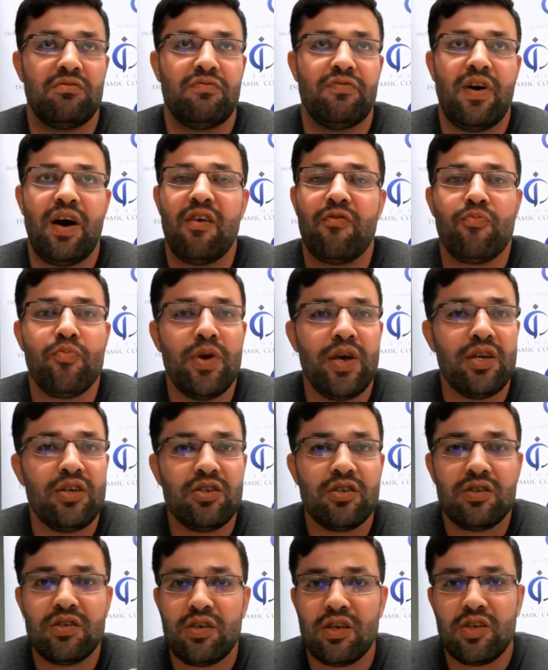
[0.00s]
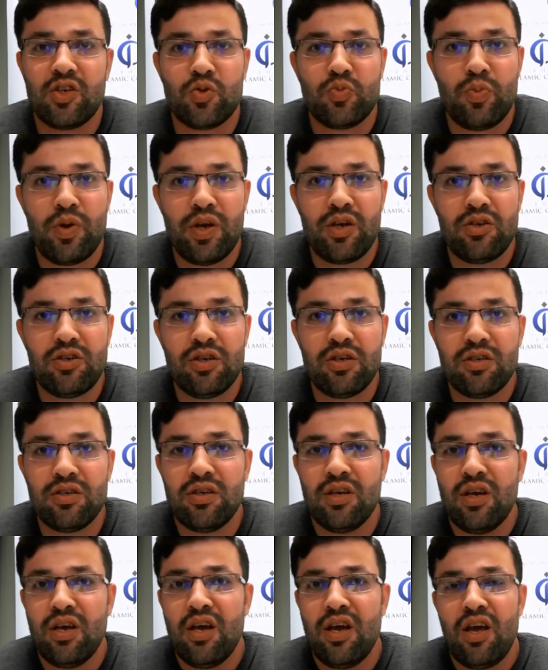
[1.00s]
5 pages, 6 pages,